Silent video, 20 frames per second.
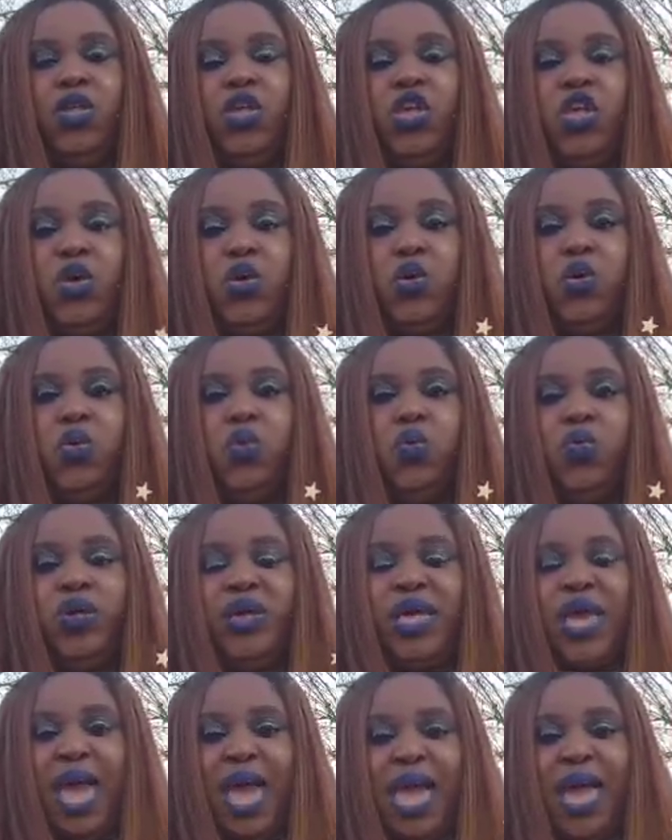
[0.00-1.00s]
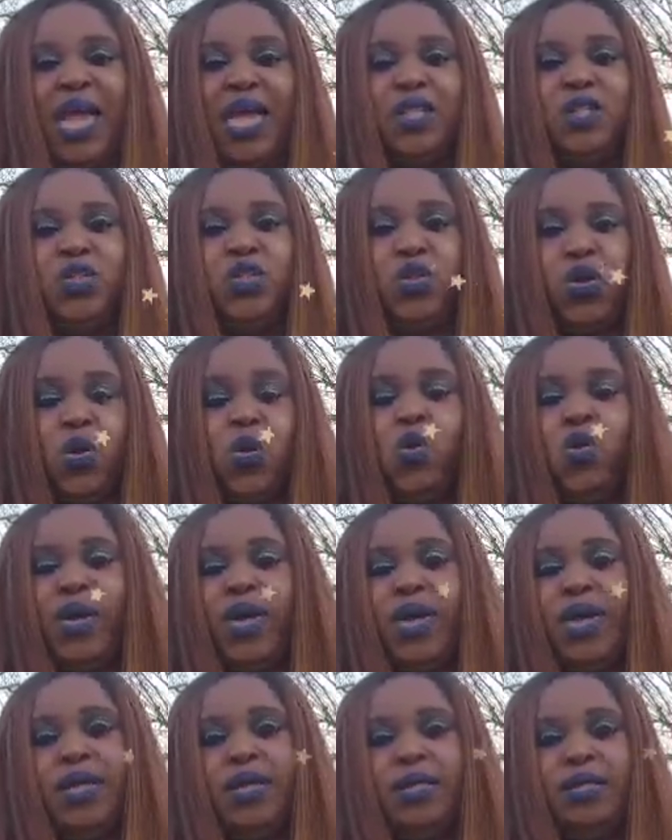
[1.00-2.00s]
you can do
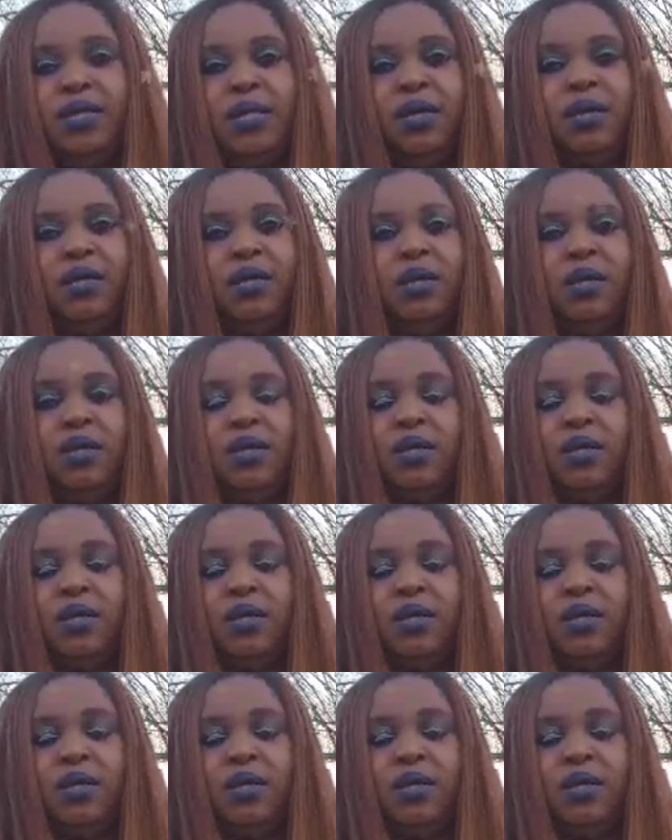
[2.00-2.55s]
it.